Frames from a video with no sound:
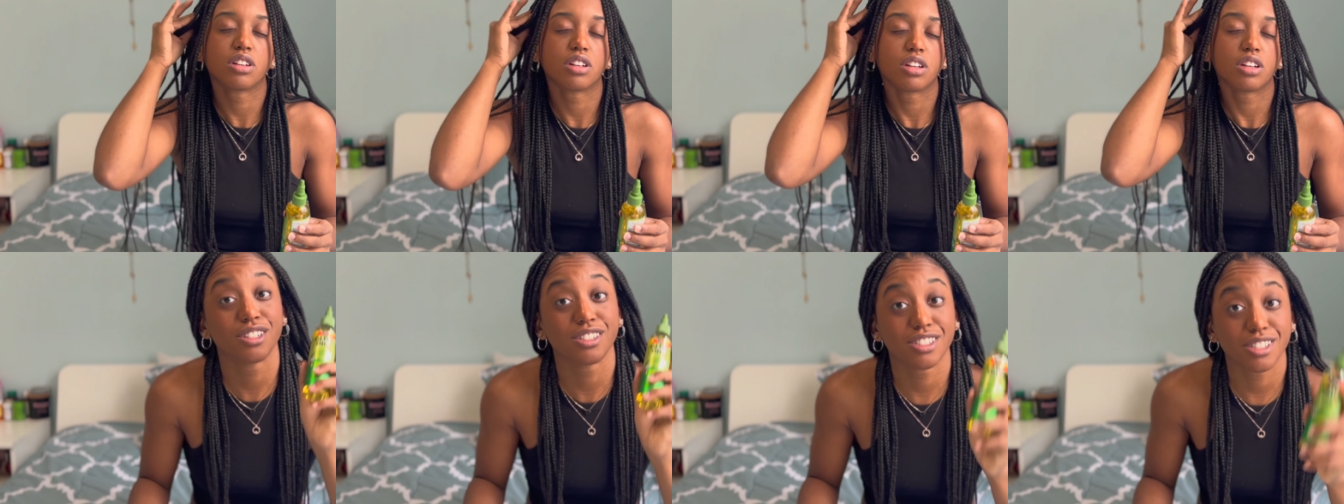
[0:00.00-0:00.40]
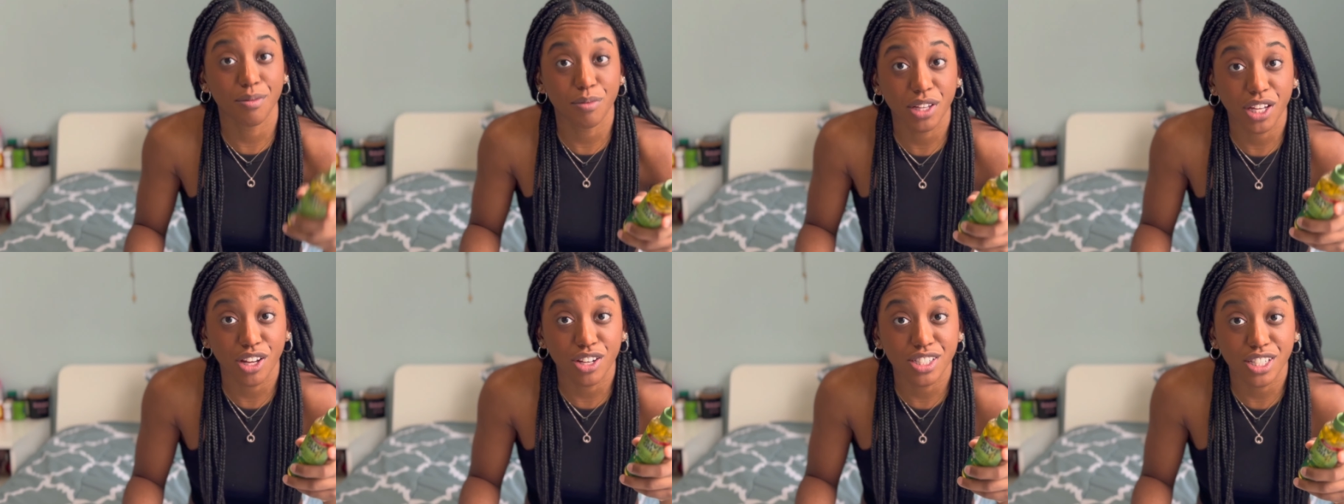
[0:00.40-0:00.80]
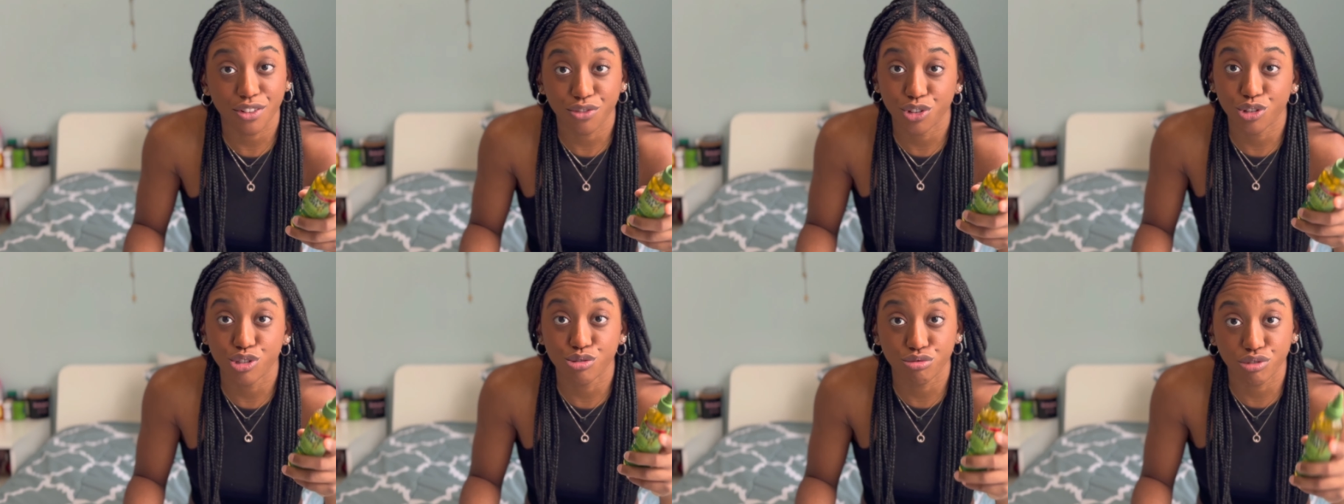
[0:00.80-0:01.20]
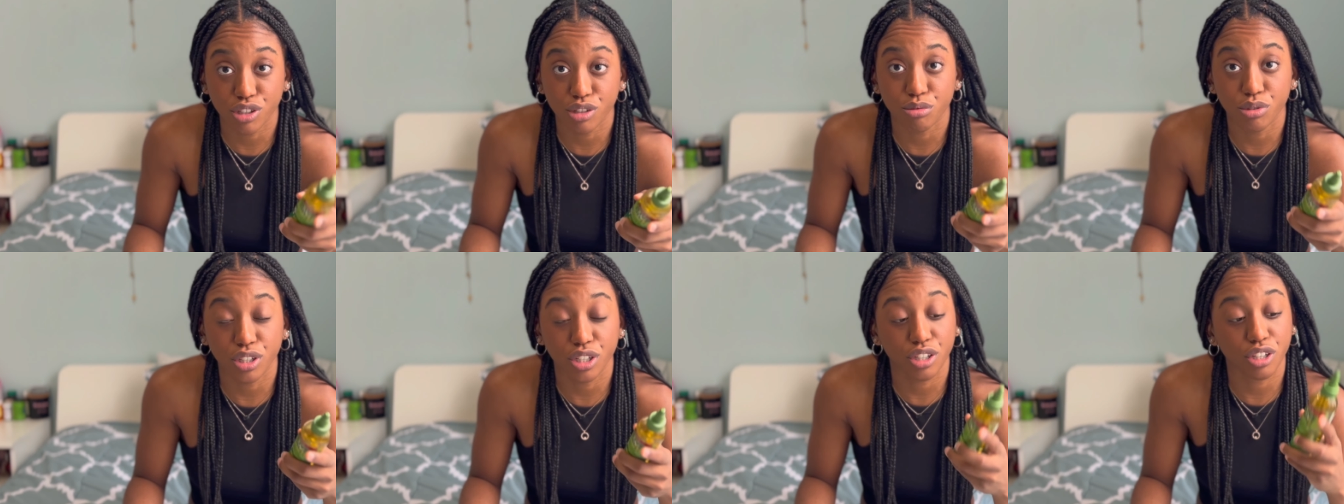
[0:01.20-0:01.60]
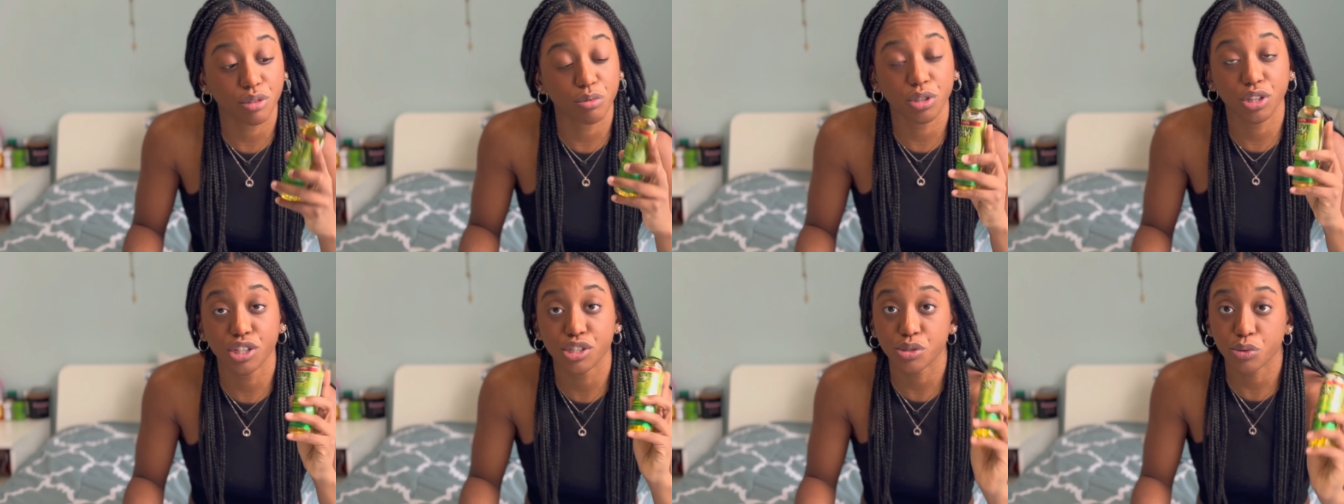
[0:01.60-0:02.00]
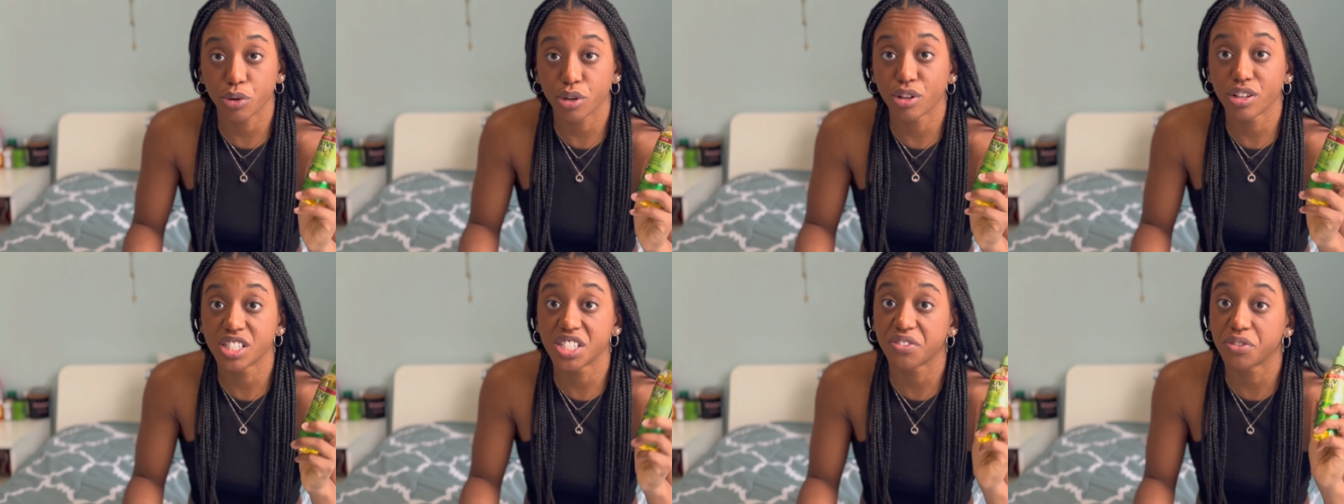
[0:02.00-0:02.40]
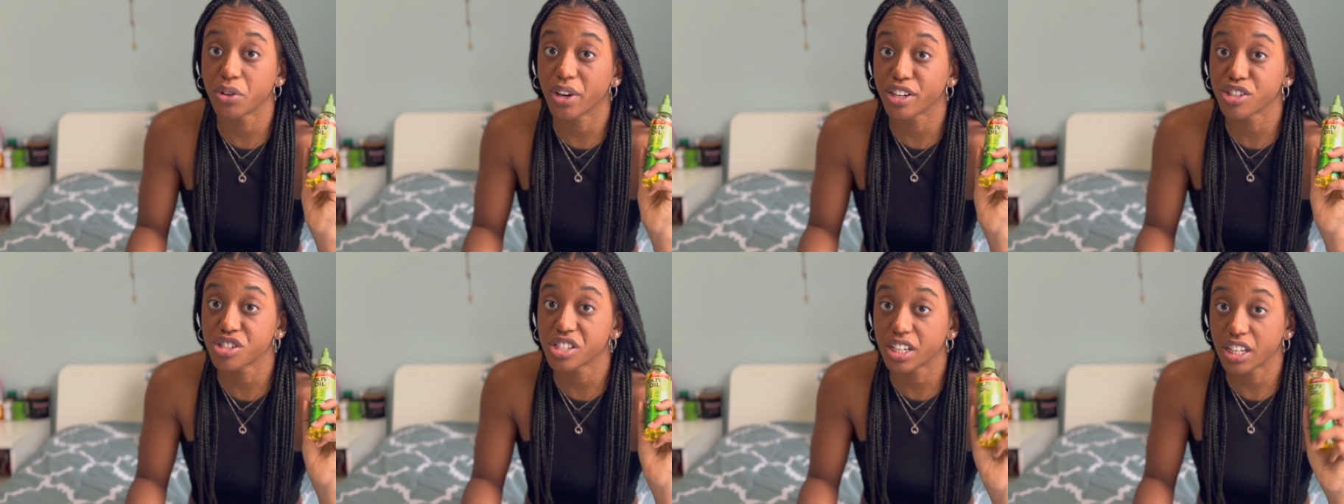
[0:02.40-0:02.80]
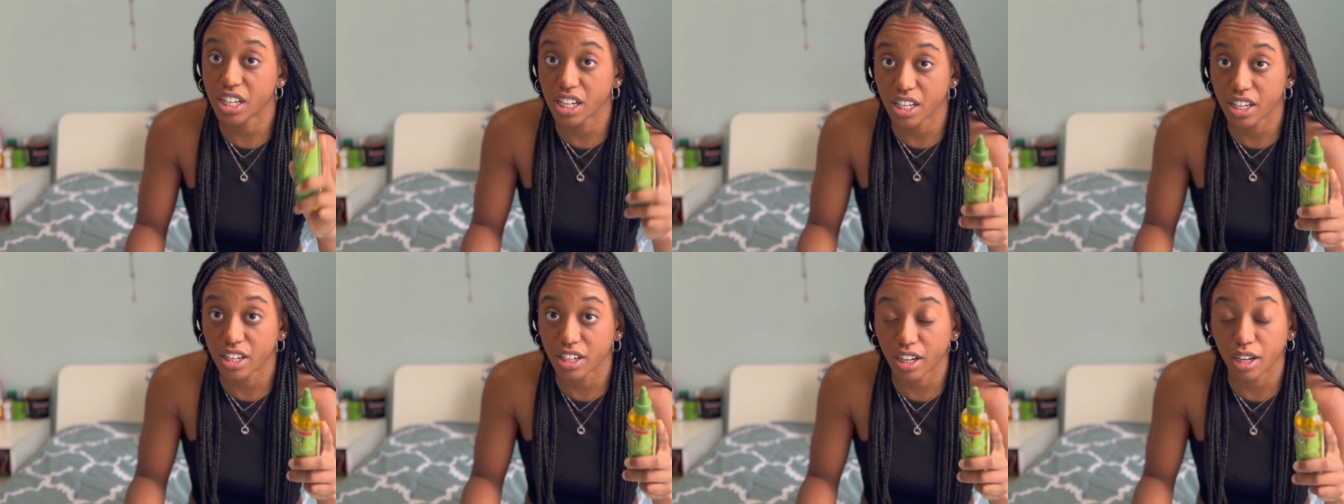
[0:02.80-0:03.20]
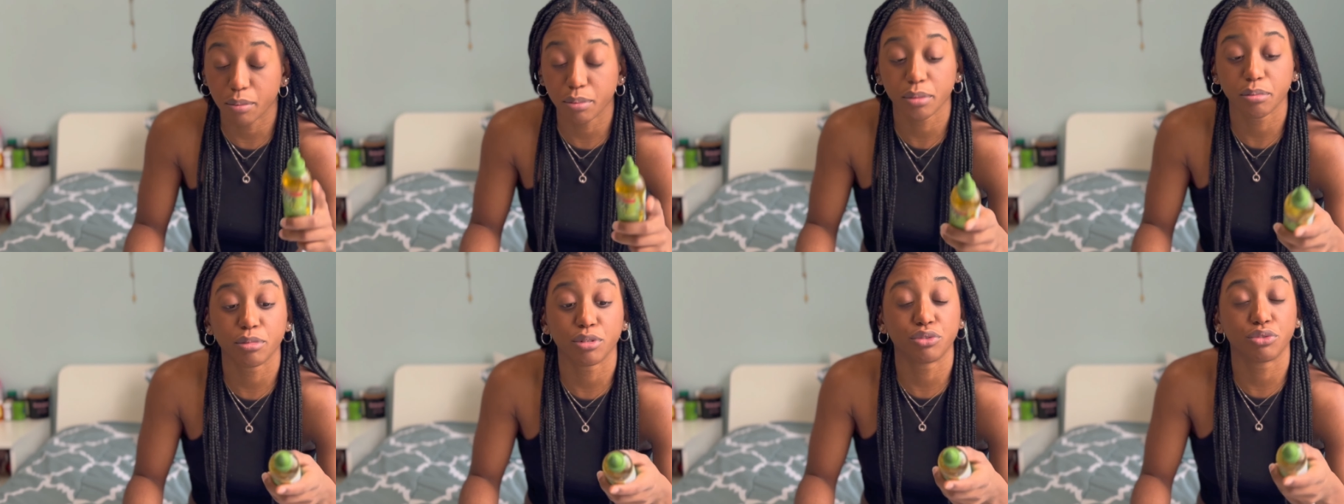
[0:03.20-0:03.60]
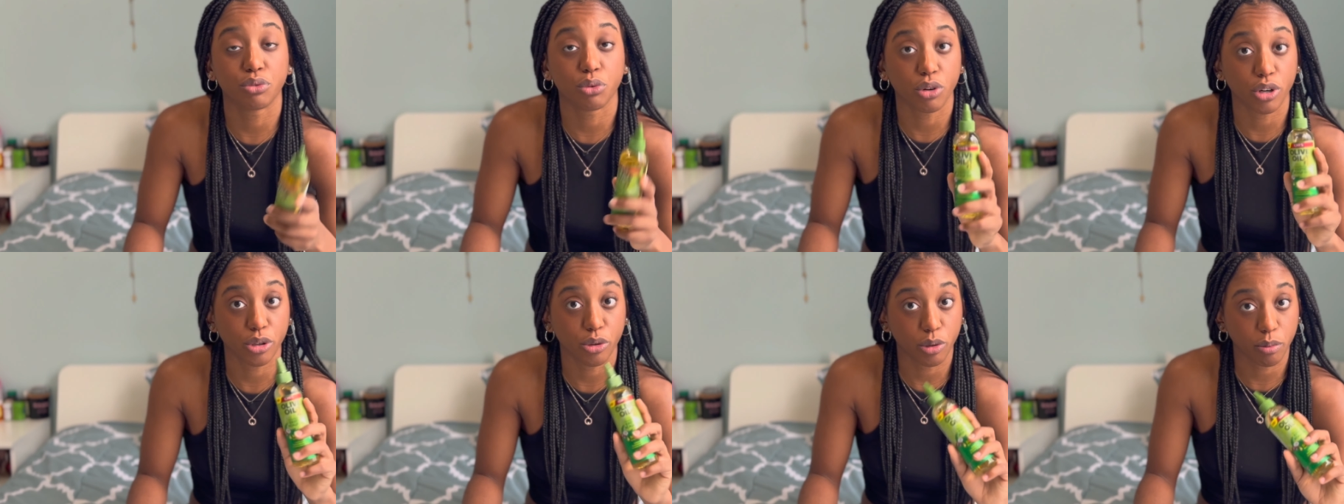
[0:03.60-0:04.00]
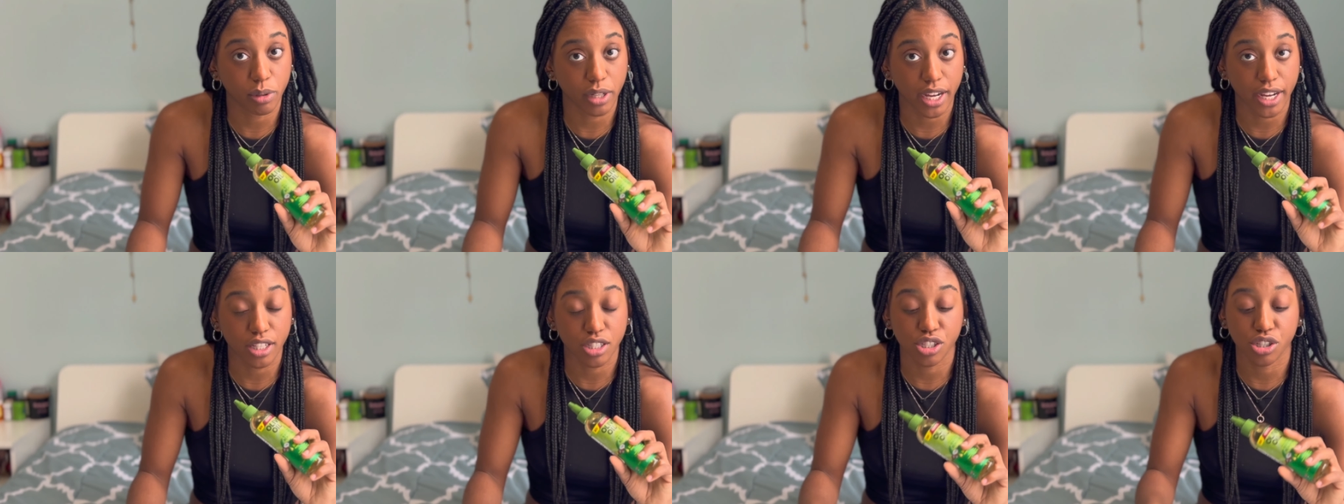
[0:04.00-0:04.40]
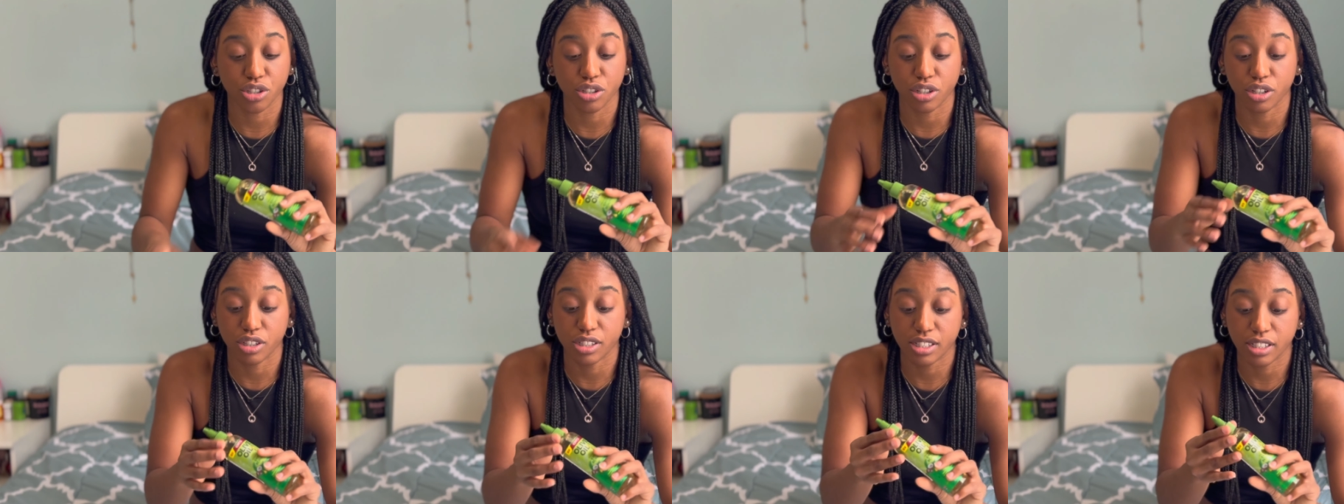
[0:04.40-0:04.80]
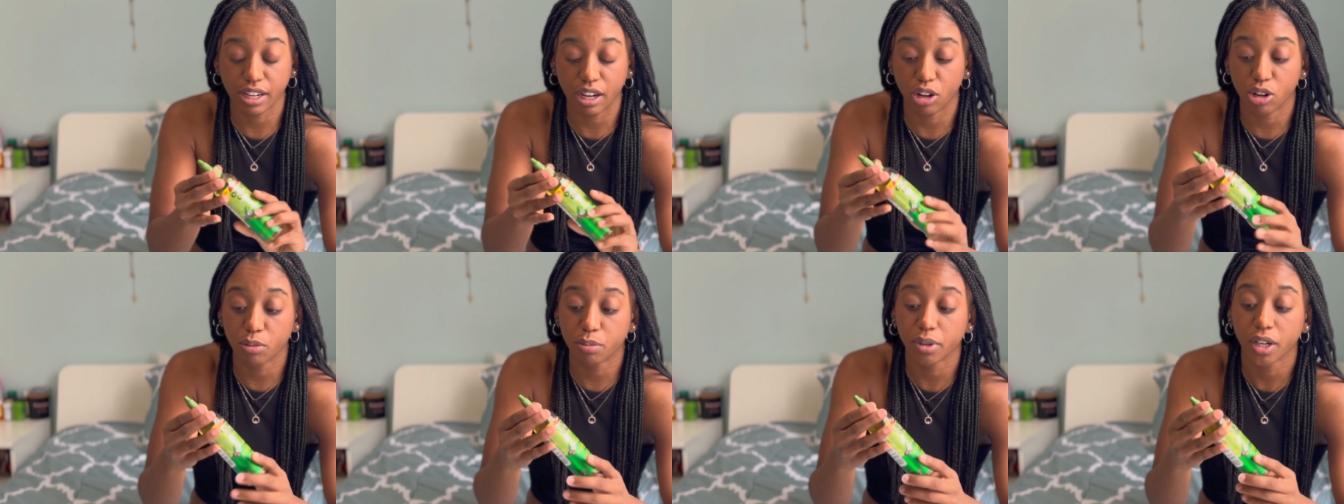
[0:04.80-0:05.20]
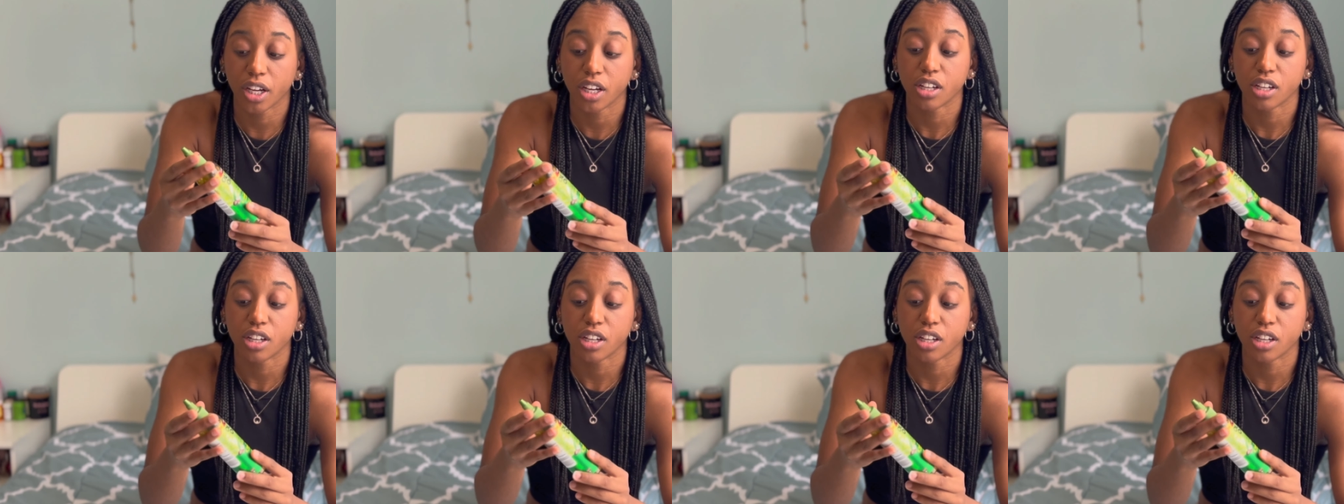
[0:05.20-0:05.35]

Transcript: Something else that feels really good with this oil is if you actually heat it up before you apply it to your scalp.